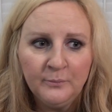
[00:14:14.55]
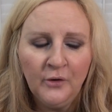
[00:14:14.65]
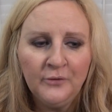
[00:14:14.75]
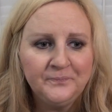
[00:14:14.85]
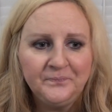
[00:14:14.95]

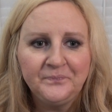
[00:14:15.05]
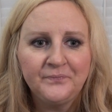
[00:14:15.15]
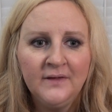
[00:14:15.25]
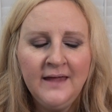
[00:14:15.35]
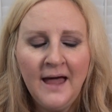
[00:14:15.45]
But
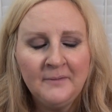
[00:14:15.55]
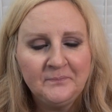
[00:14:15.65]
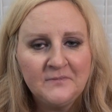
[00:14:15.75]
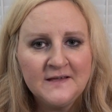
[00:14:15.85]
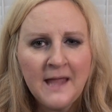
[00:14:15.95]
yeah,
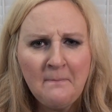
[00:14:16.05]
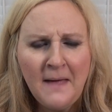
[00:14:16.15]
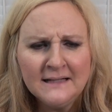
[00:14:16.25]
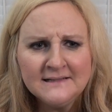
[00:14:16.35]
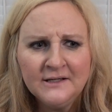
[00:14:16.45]
to get
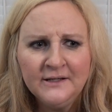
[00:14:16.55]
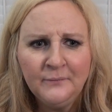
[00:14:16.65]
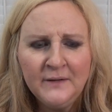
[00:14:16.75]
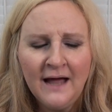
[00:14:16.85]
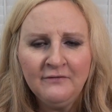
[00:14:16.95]
better,
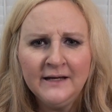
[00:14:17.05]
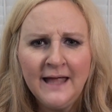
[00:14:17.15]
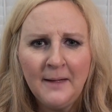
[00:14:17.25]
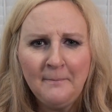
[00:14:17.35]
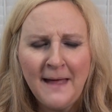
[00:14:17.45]
we have to
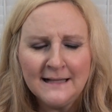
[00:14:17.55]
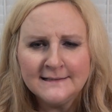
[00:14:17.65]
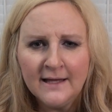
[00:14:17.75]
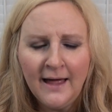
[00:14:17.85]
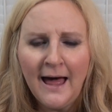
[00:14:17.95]
get
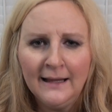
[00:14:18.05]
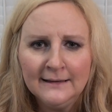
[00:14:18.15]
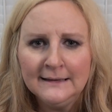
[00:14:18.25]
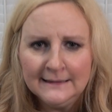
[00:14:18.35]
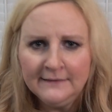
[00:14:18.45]
better at
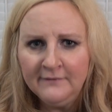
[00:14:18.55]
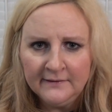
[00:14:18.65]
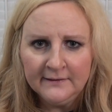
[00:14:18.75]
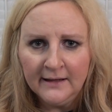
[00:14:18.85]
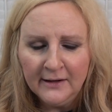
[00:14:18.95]

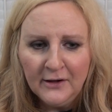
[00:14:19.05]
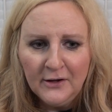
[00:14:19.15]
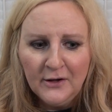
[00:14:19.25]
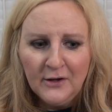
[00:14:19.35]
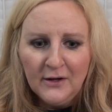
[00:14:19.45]
leaving
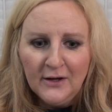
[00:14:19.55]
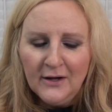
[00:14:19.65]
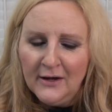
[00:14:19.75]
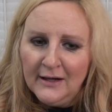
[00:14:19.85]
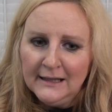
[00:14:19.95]

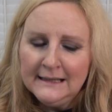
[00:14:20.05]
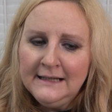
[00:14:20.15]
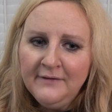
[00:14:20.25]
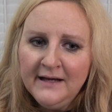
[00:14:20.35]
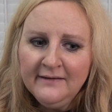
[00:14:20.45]

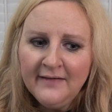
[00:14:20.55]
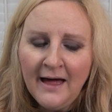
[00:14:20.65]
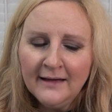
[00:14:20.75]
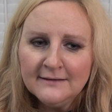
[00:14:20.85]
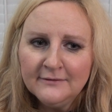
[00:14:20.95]

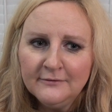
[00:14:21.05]
that